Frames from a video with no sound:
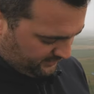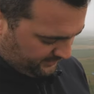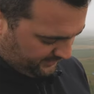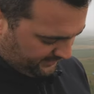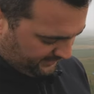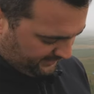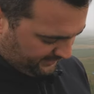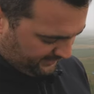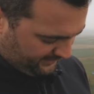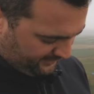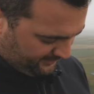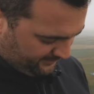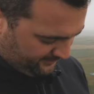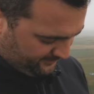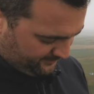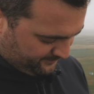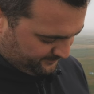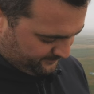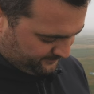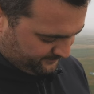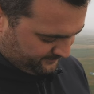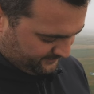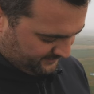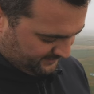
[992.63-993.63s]

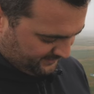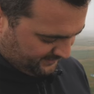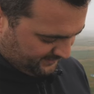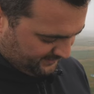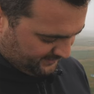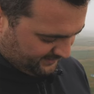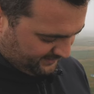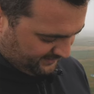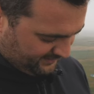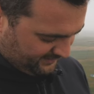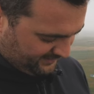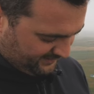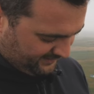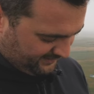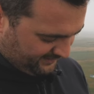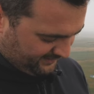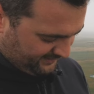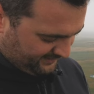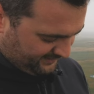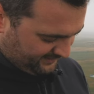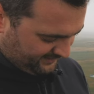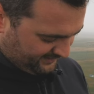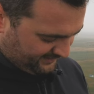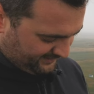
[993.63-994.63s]
Um,
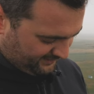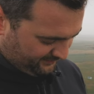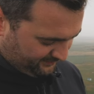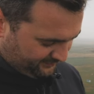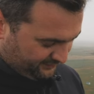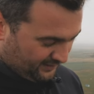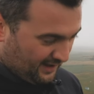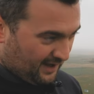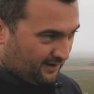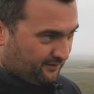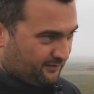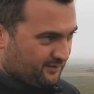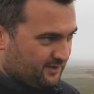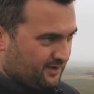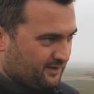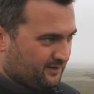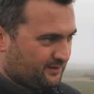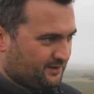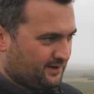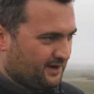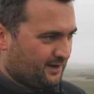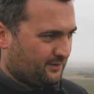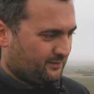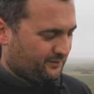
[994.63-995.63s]
and I was laughing the
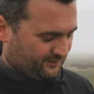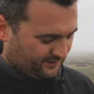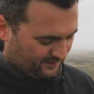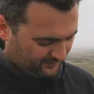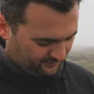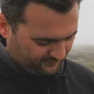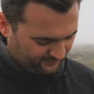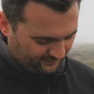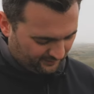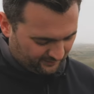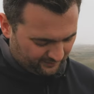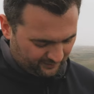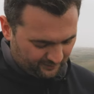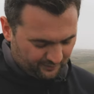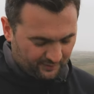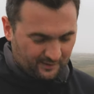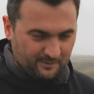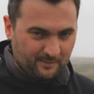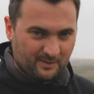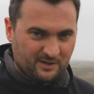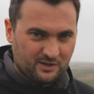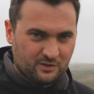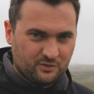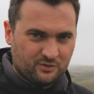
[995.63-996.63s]
other day. I was, I was starting to think
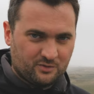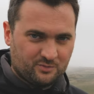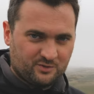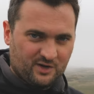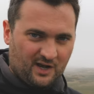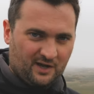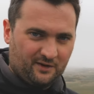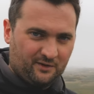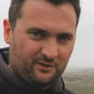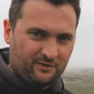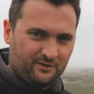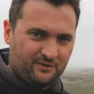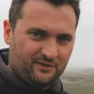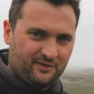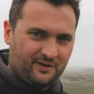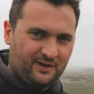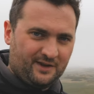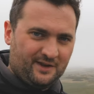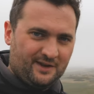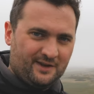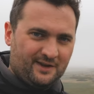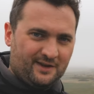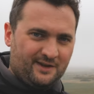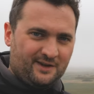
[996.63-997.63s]
my YouTube channel's
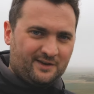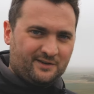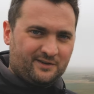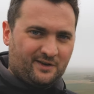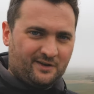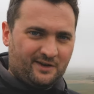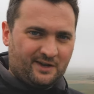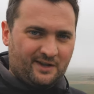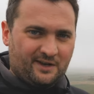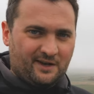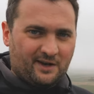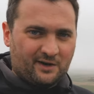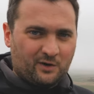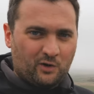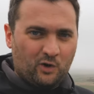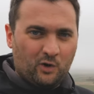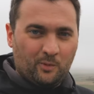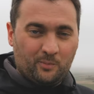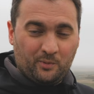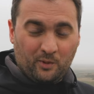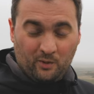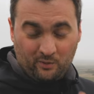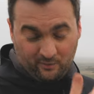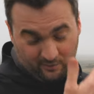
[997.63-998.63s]
Turning it in a
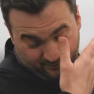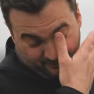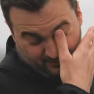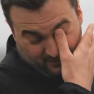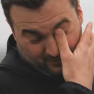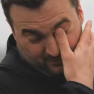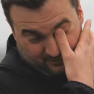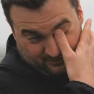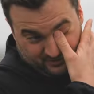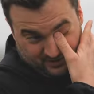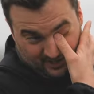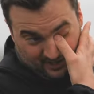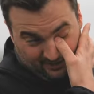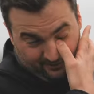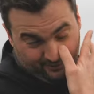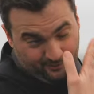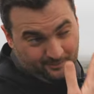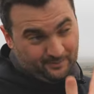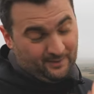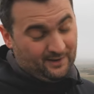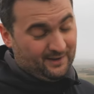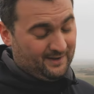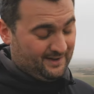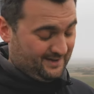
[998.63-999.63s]
GoPro review channel,
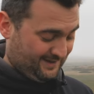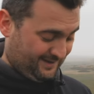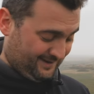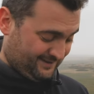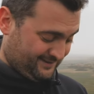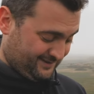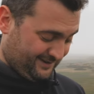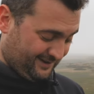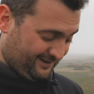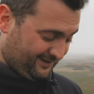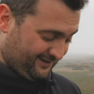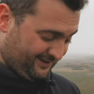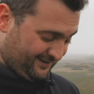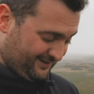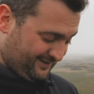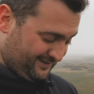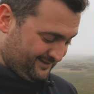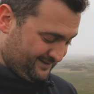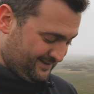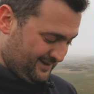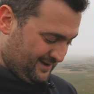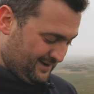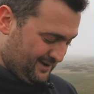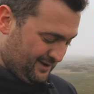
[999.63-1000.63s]
but it's just
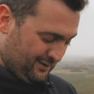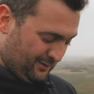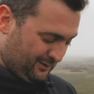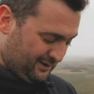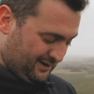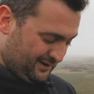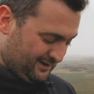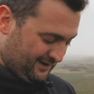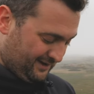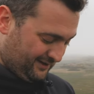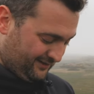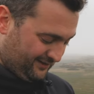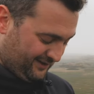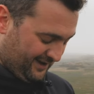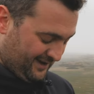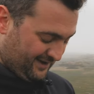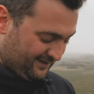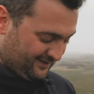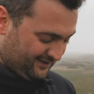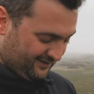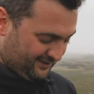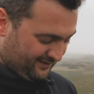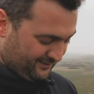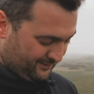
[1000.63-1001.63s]
one of these
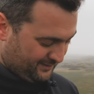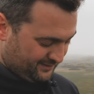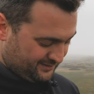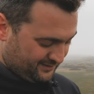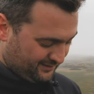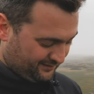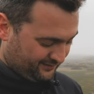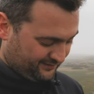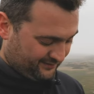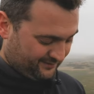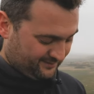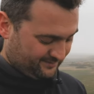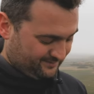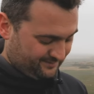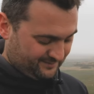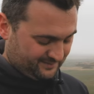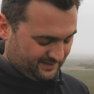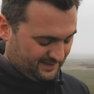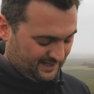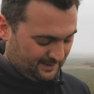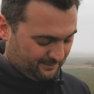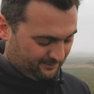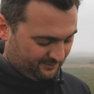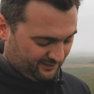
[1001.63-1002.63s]
things that we're just
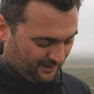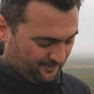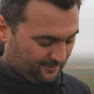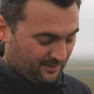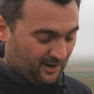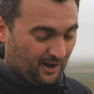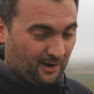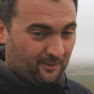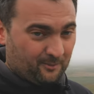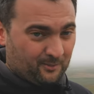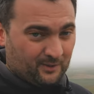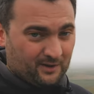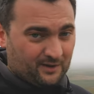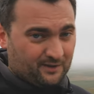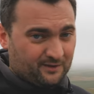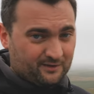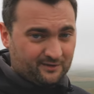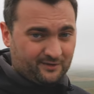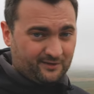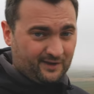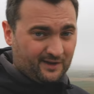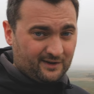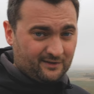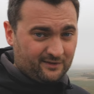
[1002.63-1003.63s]
keeps coming up where
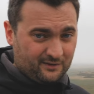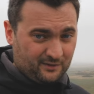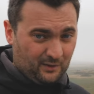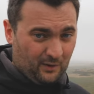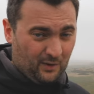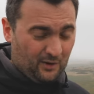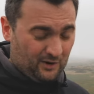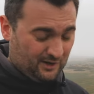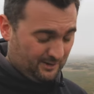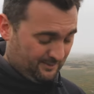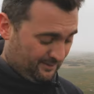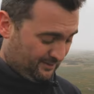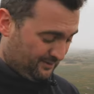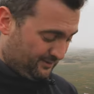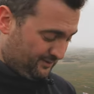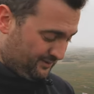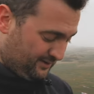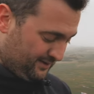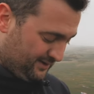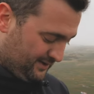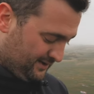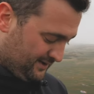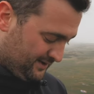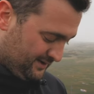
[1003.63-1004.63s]
there's things to talk about and
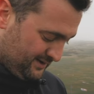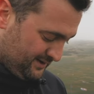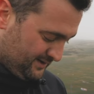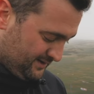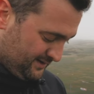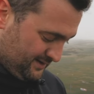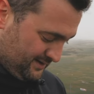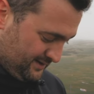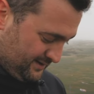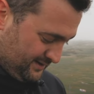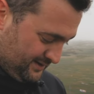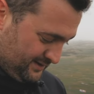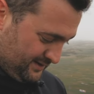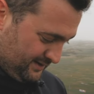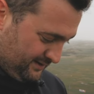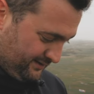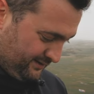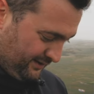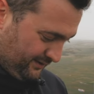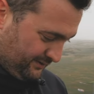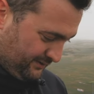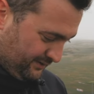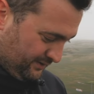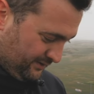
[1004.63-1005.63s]

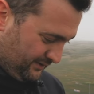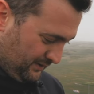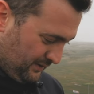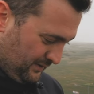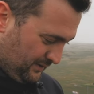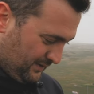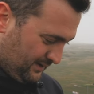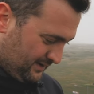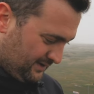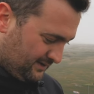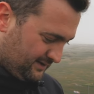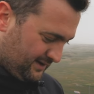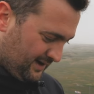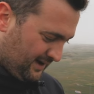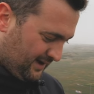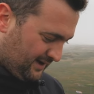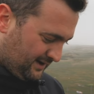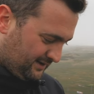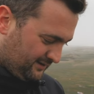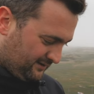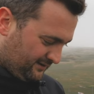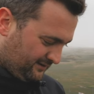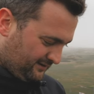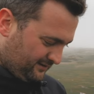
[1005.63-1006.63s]
stuff to review. And yeah,
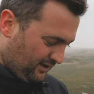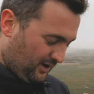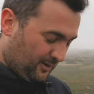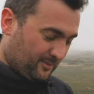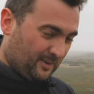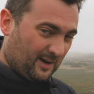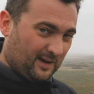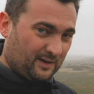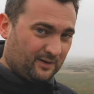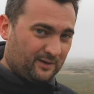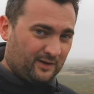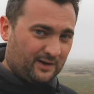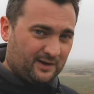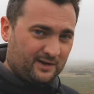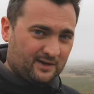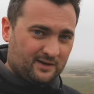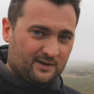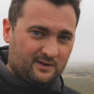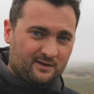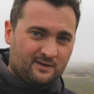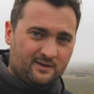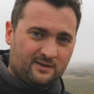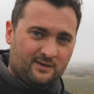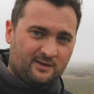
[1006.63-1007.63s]
it's not a bad thing,
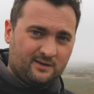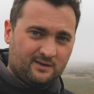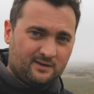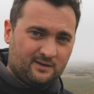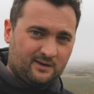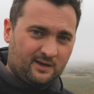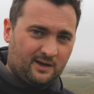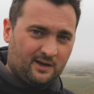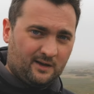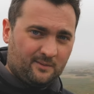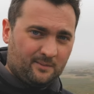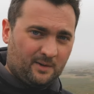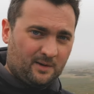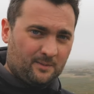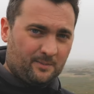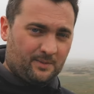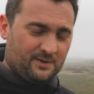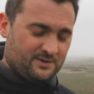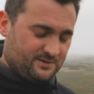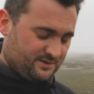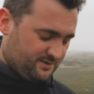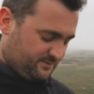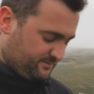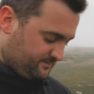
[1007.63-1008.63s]
uh, in my
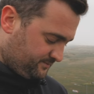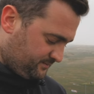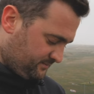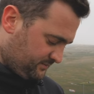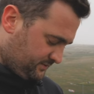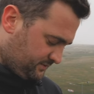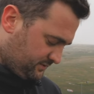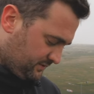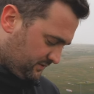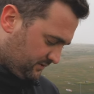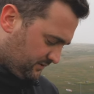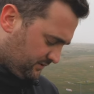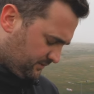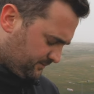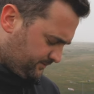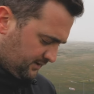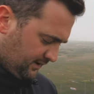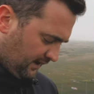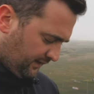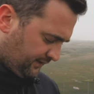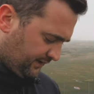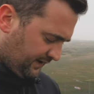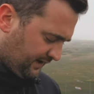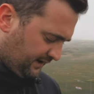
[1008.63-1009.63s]
opinion. So
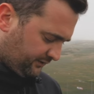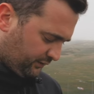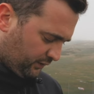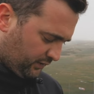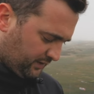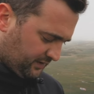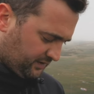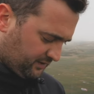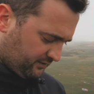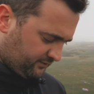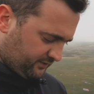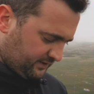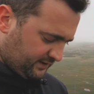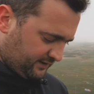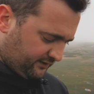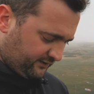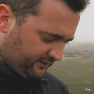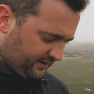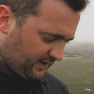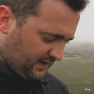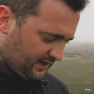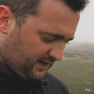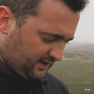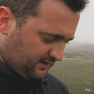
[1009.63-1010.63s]
I think that's all I can really
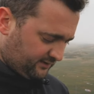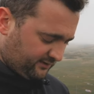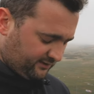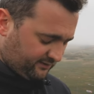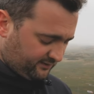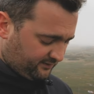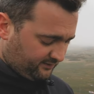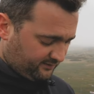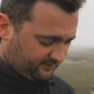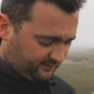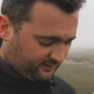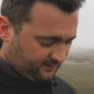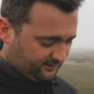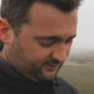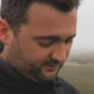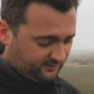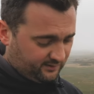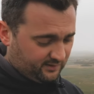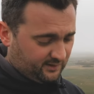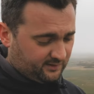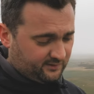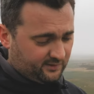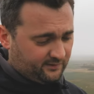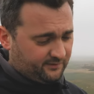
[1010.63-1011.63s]
say. It's it's
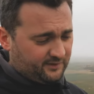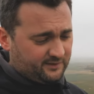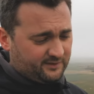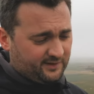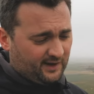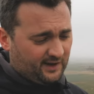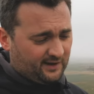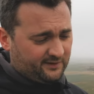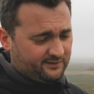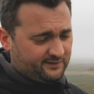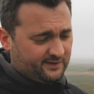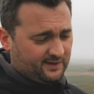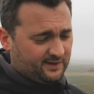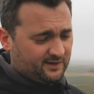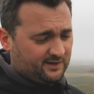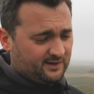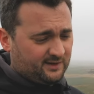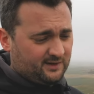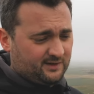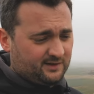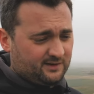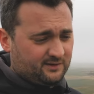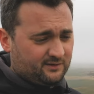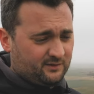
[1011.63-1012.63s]
it's a fantastic
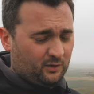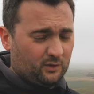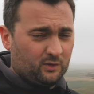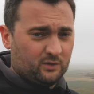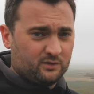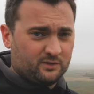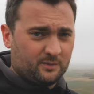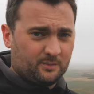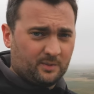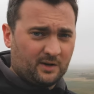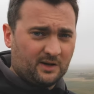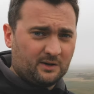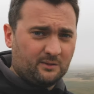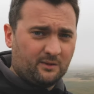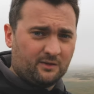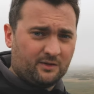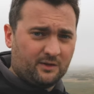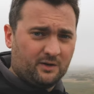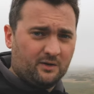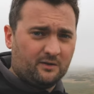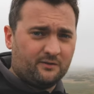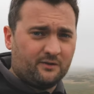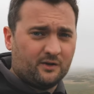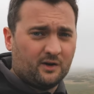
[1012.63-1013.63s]
tool to bring with
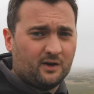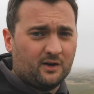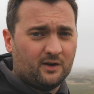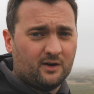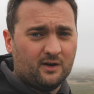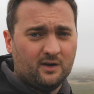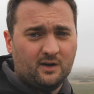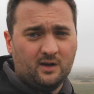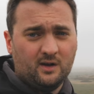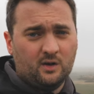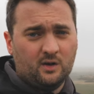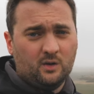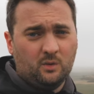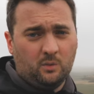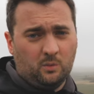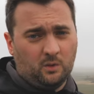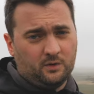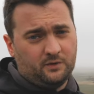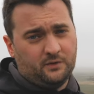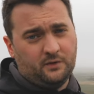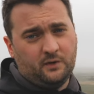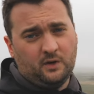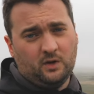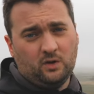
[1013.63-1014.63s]
you if you
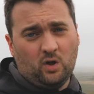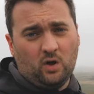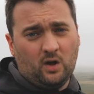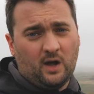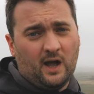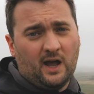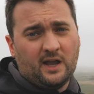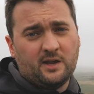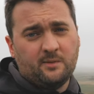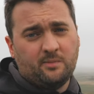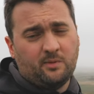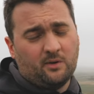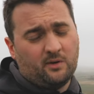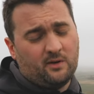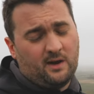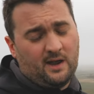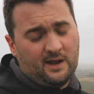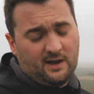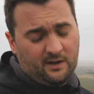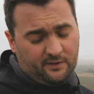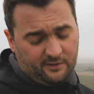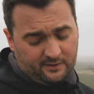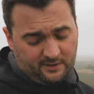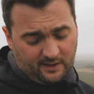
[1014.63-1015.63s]
want to do a long hike or
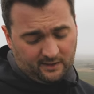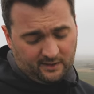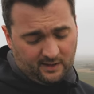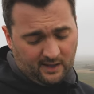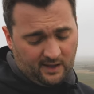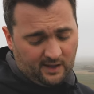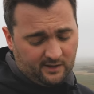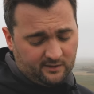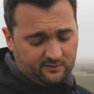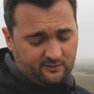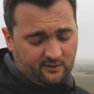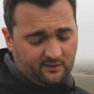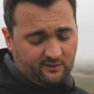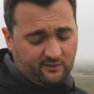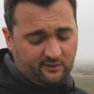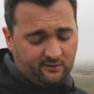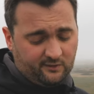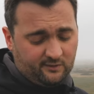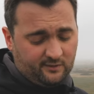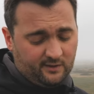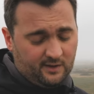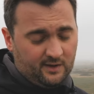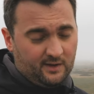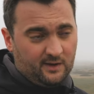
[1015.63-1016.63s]
anything like that. It
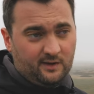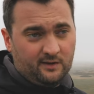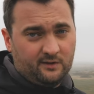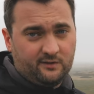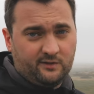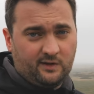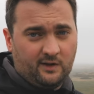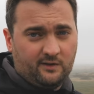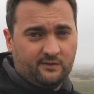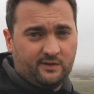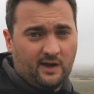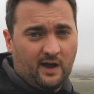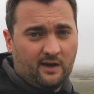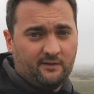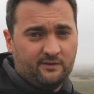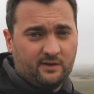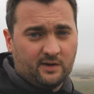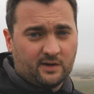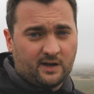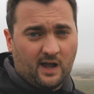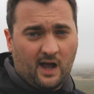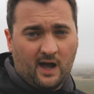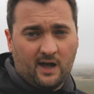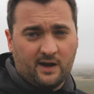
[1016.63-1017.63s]
just saves you having
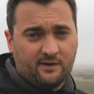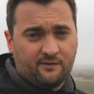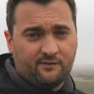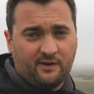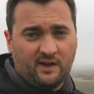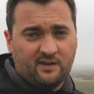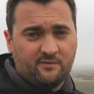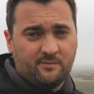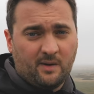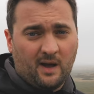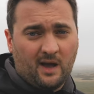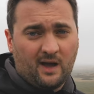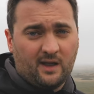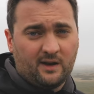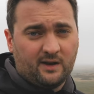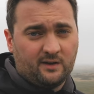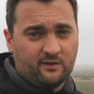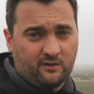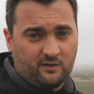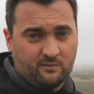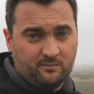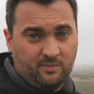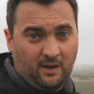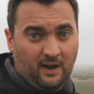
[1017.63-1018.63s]
to carry five batteries
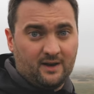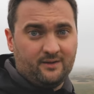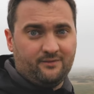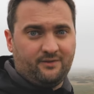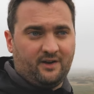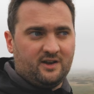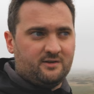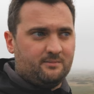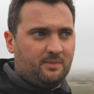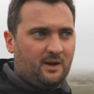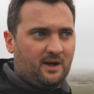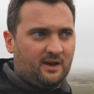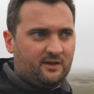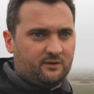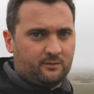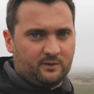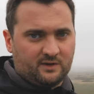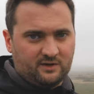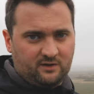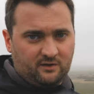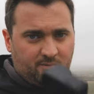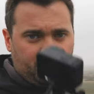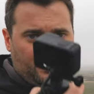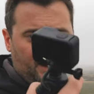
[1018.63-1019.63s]
or buy five batteries. We
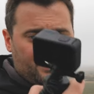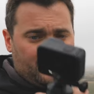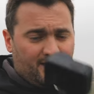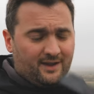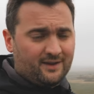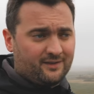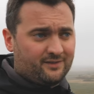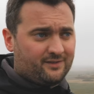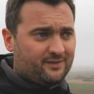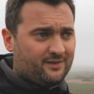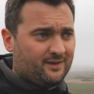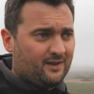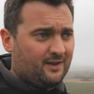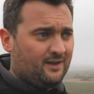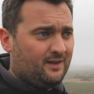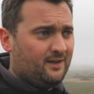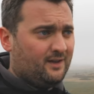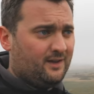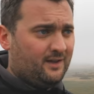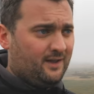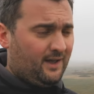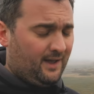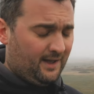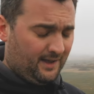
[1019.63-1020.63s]
can just buy this.
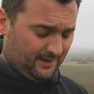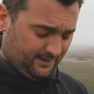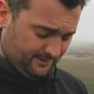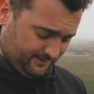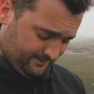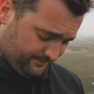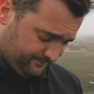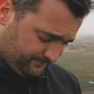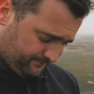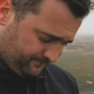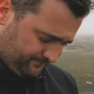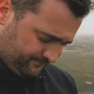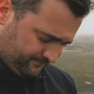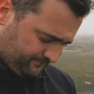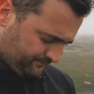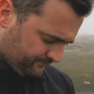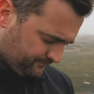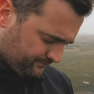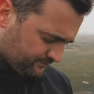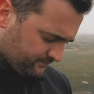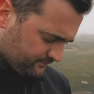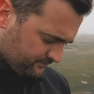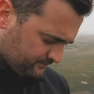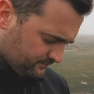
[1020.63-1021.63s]
Um,
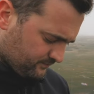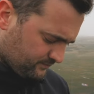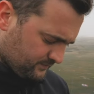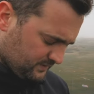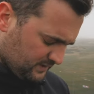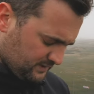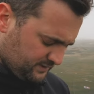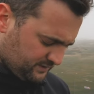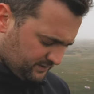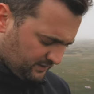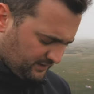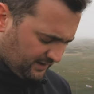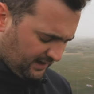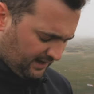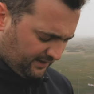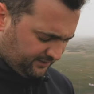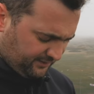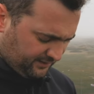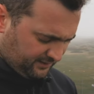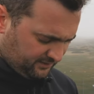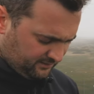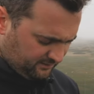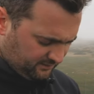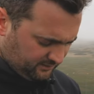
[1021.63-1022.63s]
so yeah, I
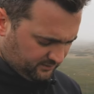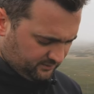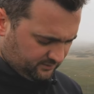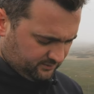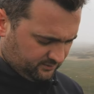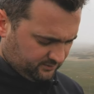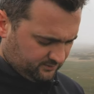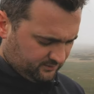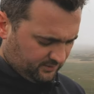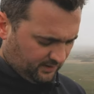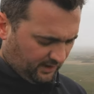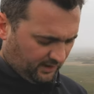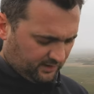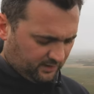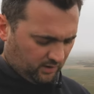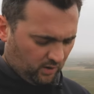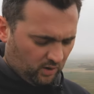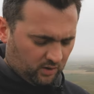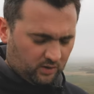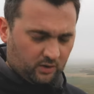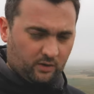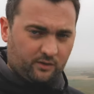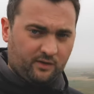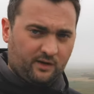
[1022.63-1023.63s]
think a lot
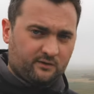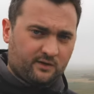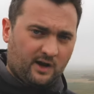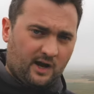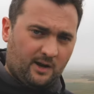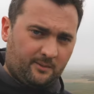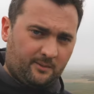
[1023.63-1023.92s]
of good things are